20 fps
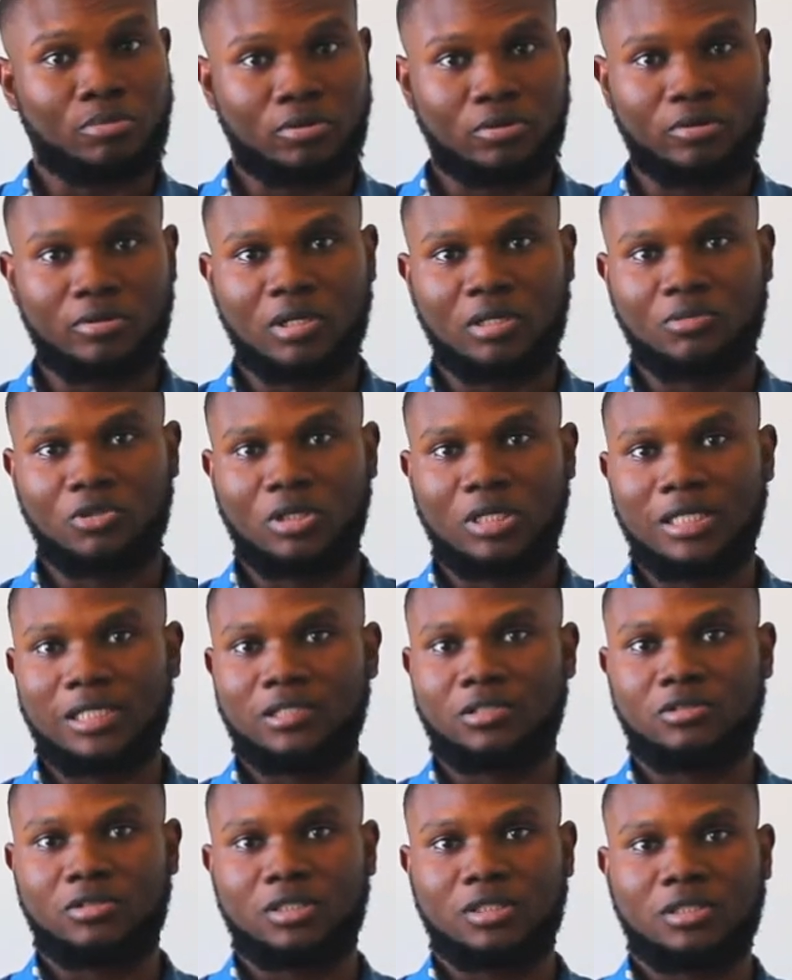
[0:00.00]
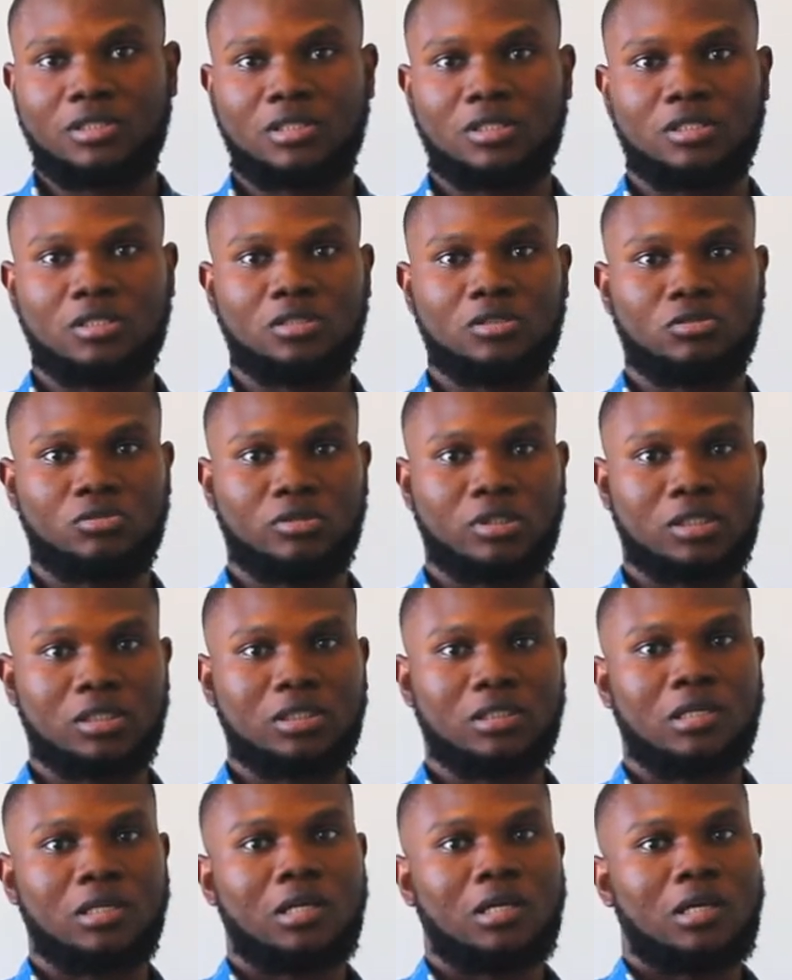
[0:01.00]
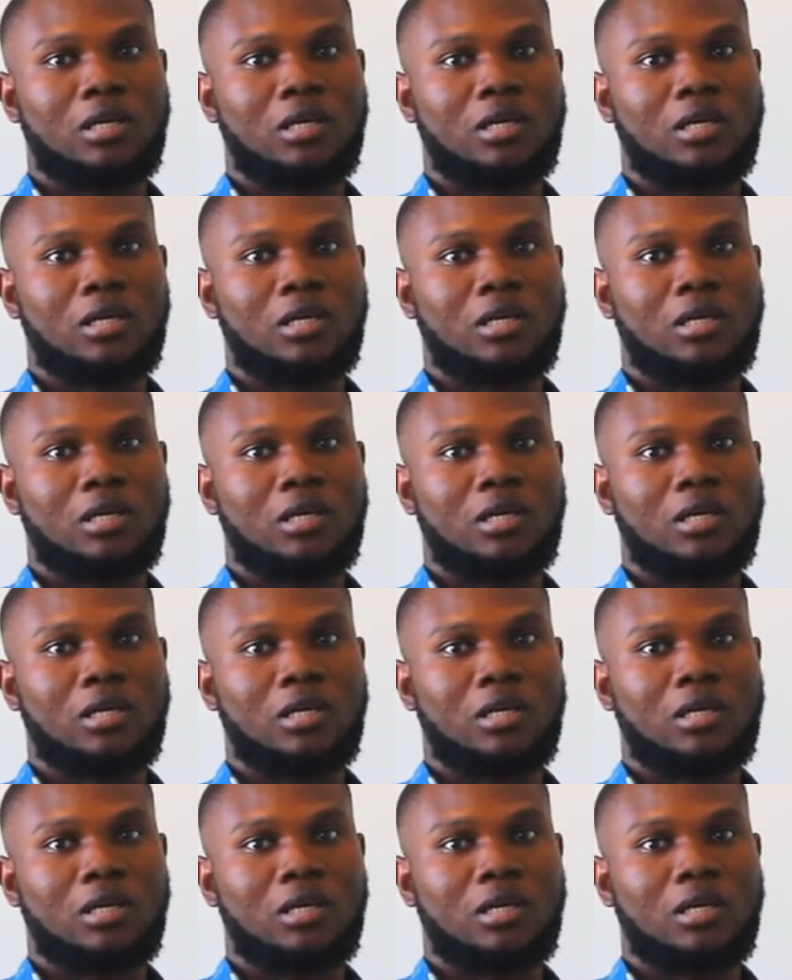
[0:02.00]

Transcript: of program you're interested in doing,